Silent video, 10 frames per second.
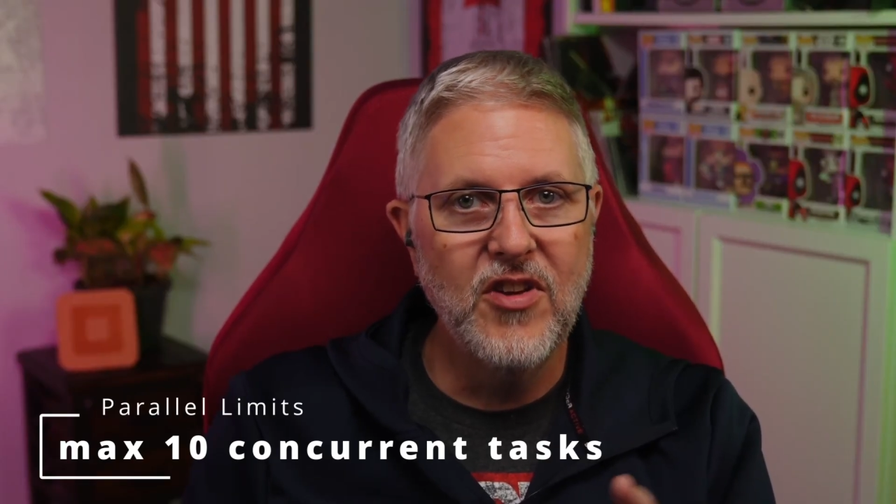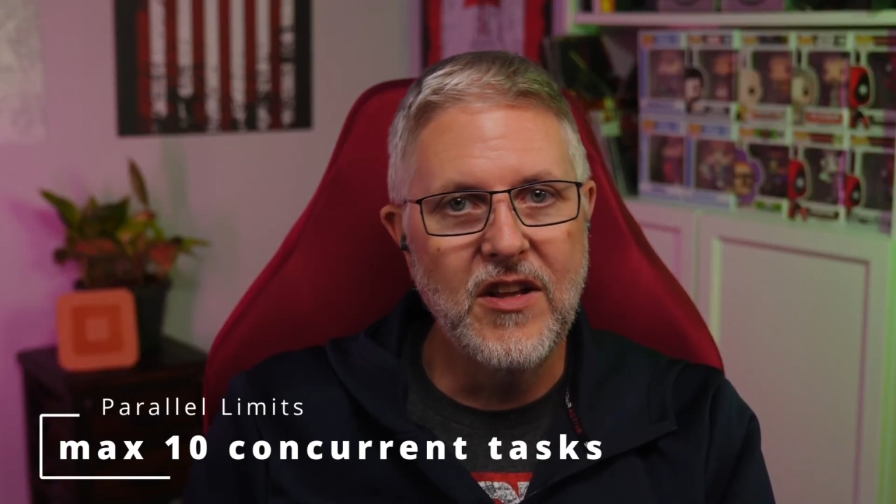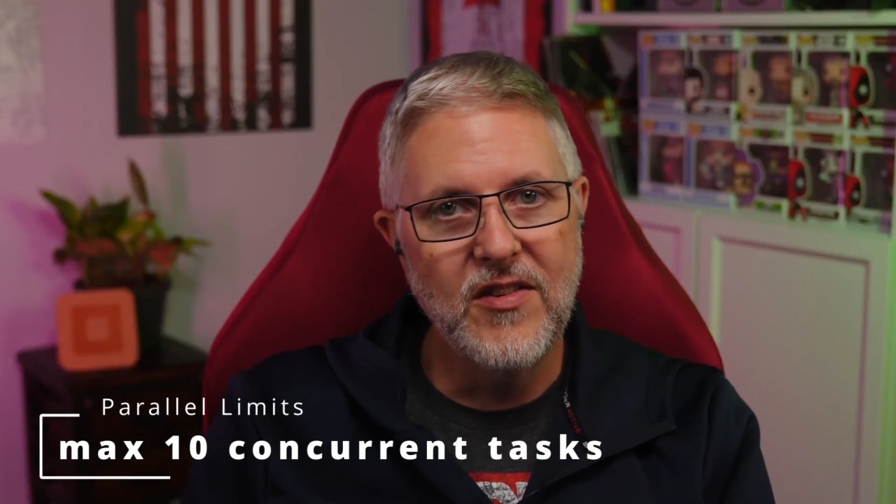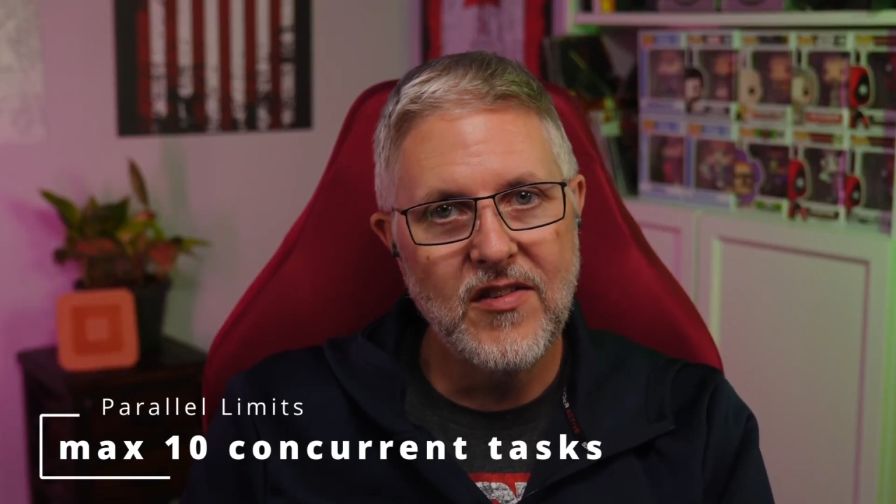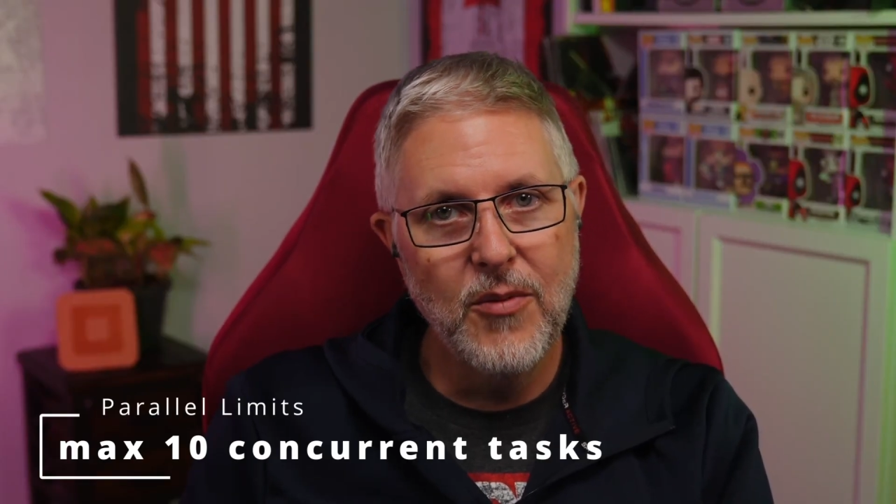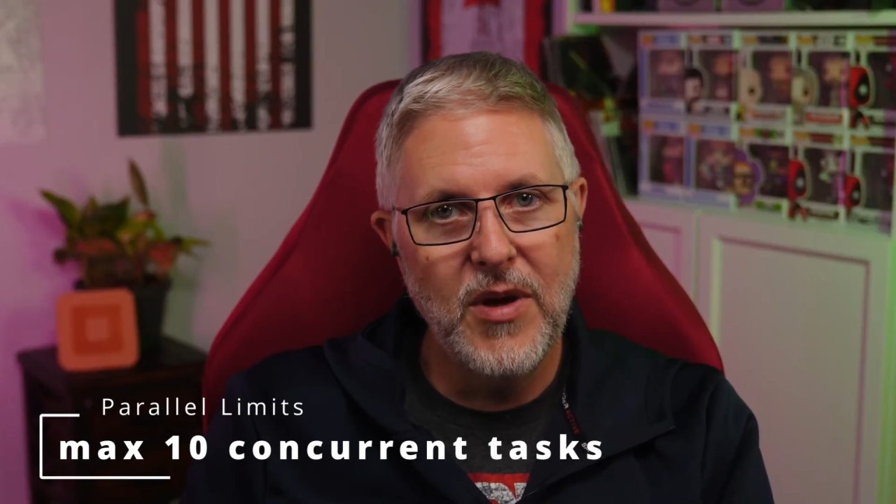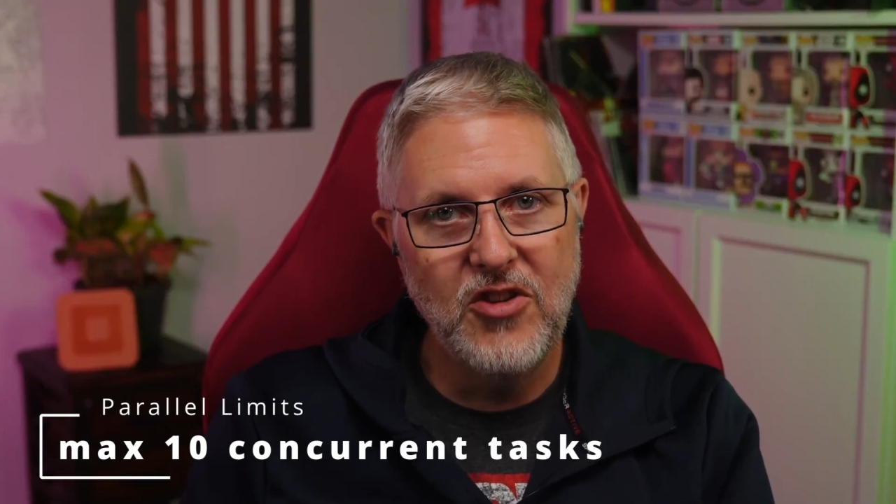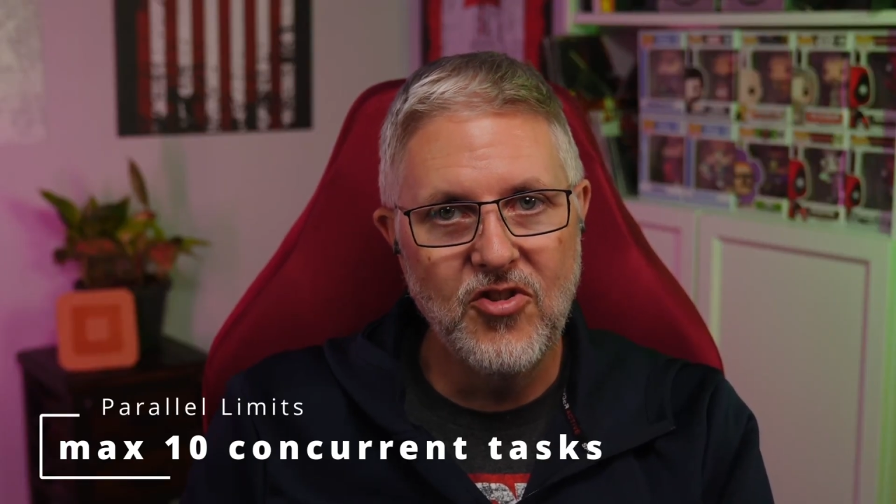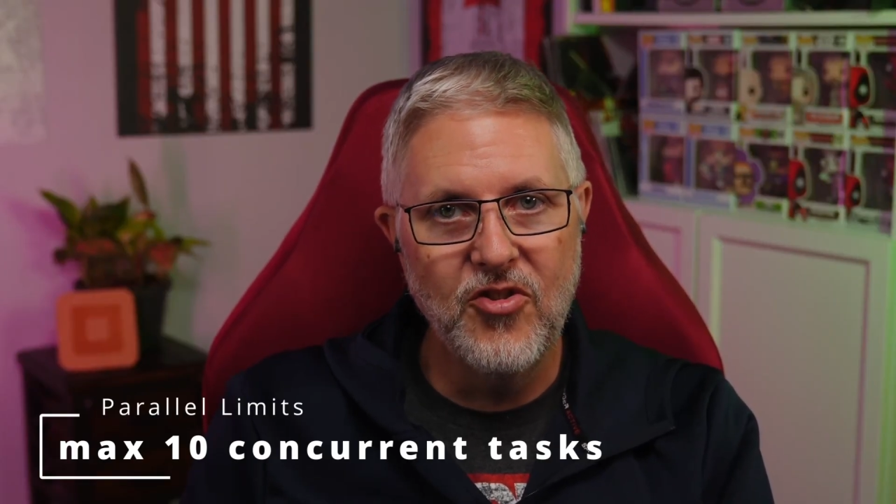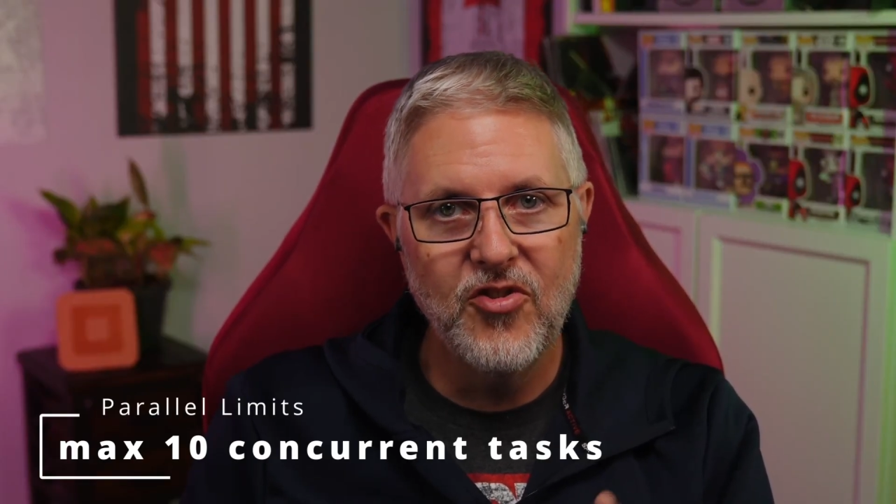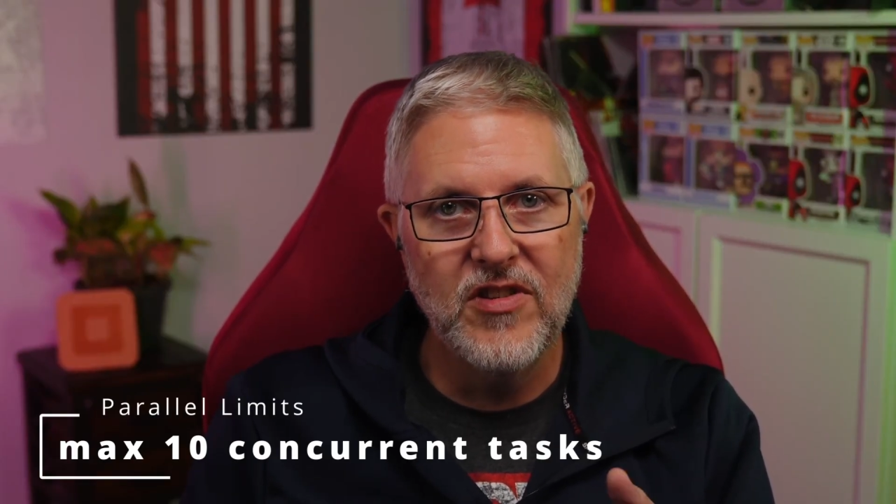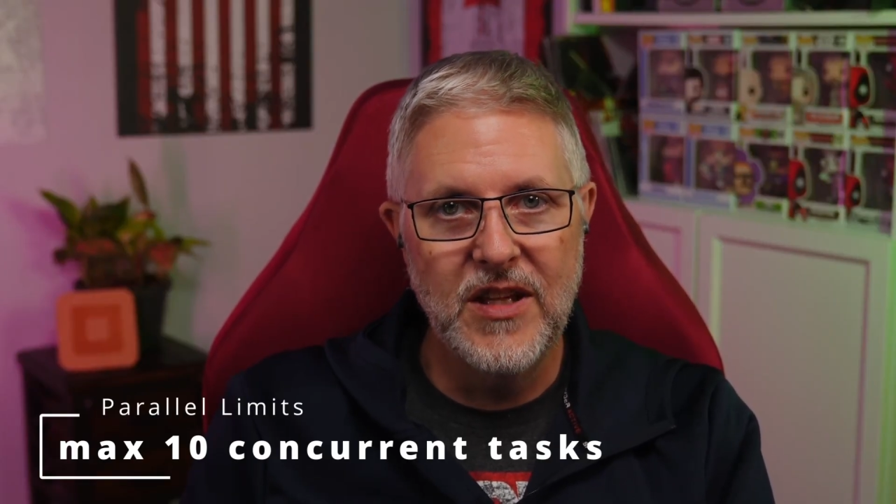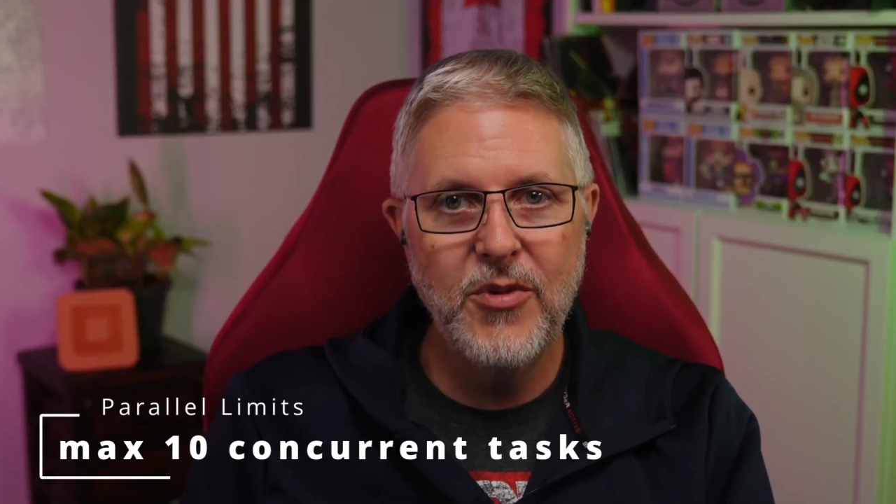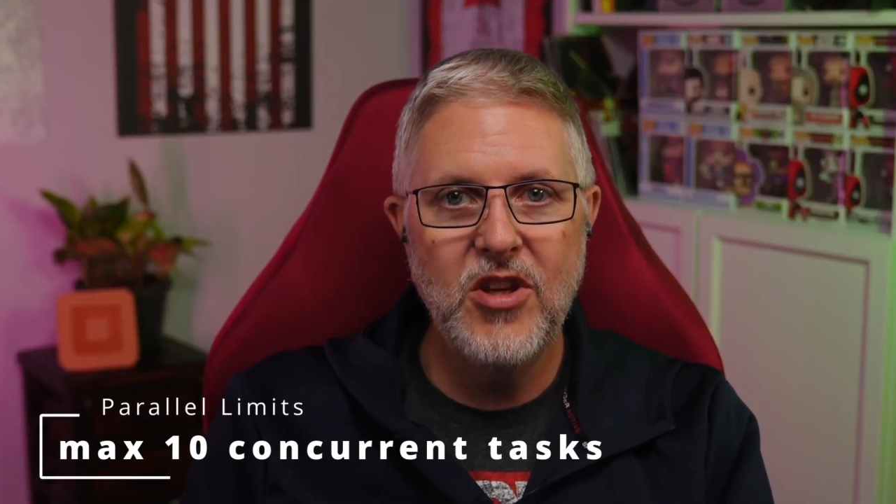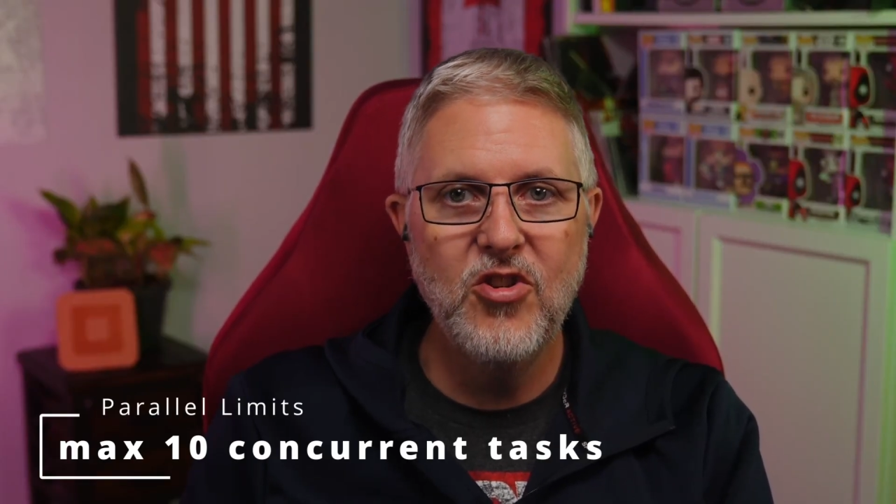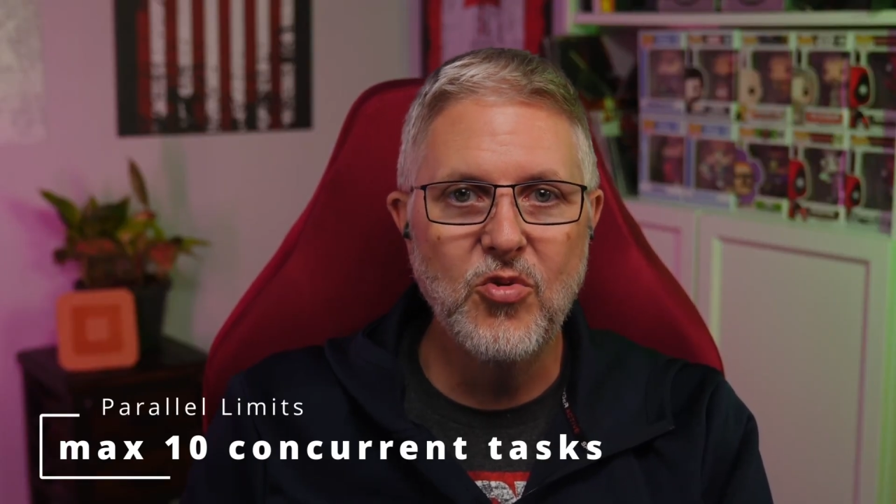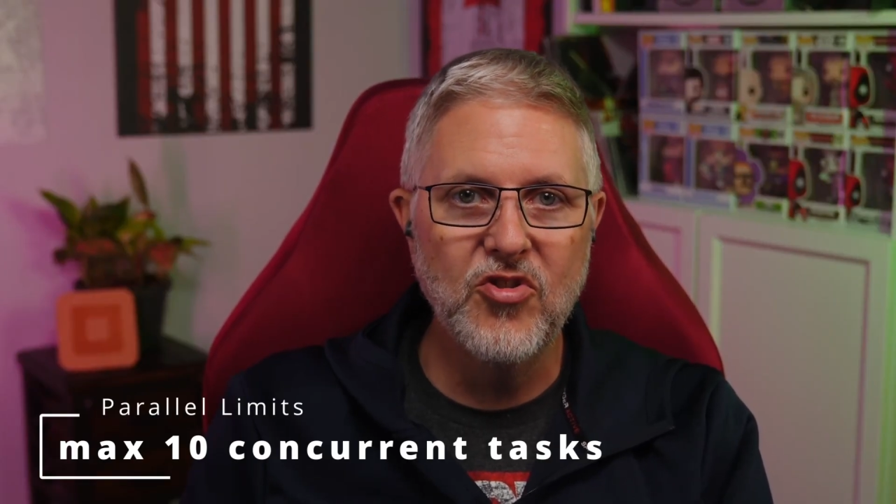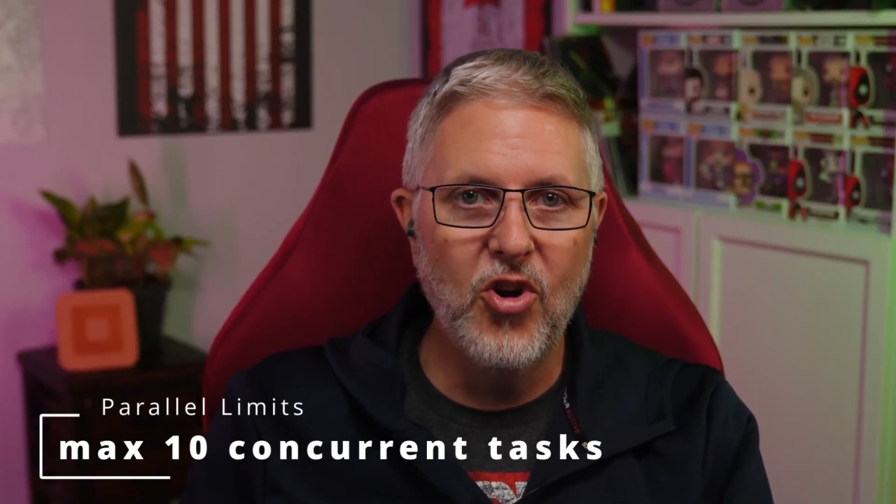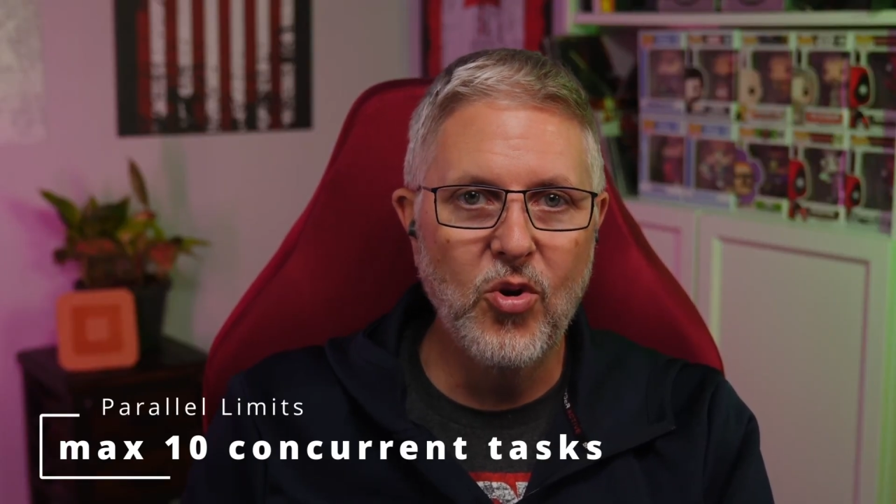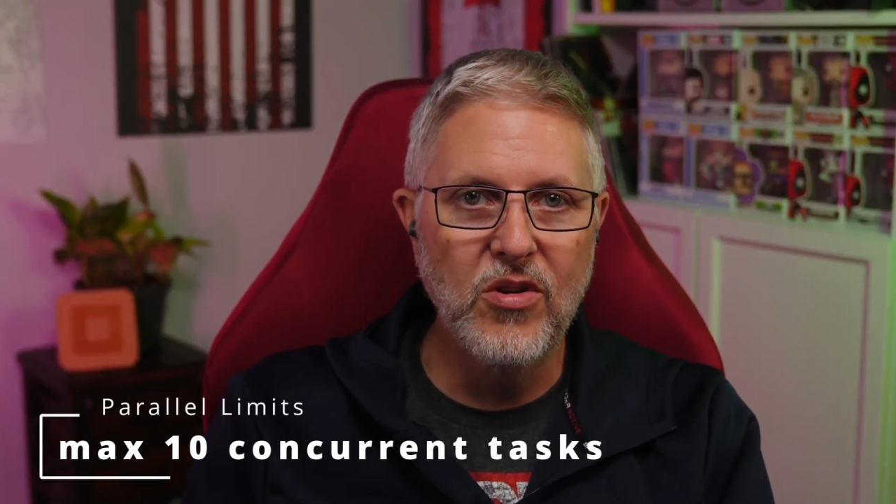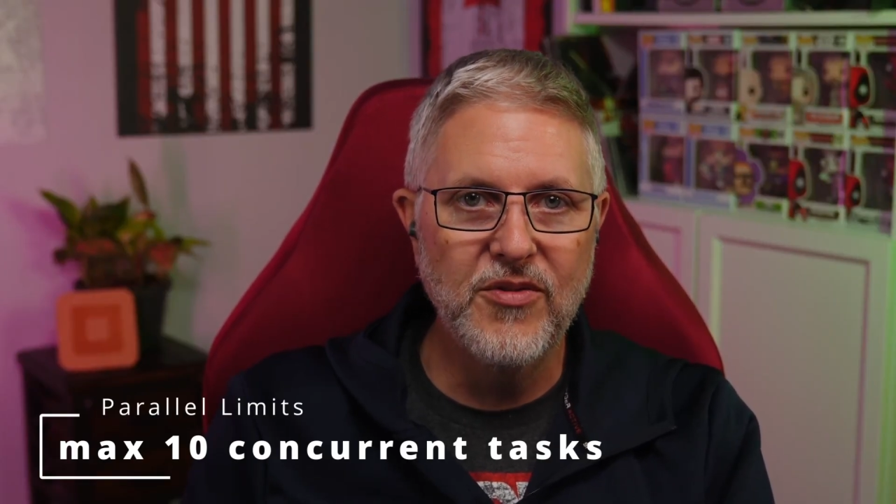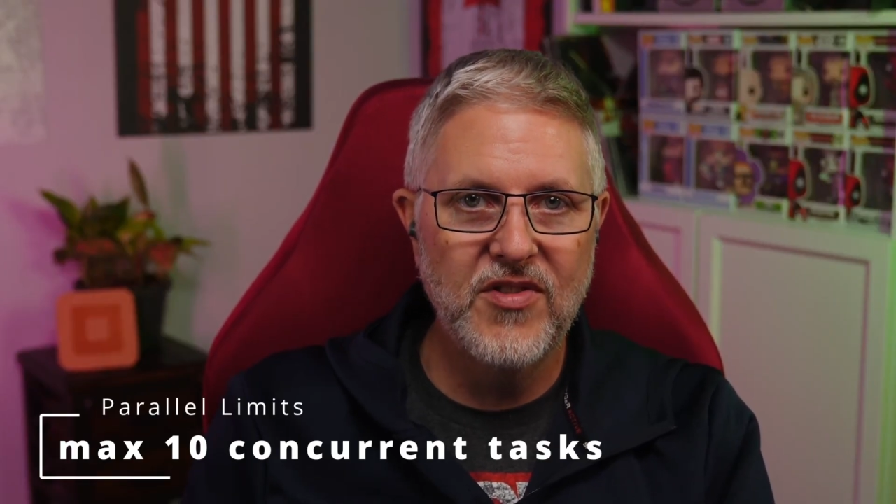and subagents limit you to a total of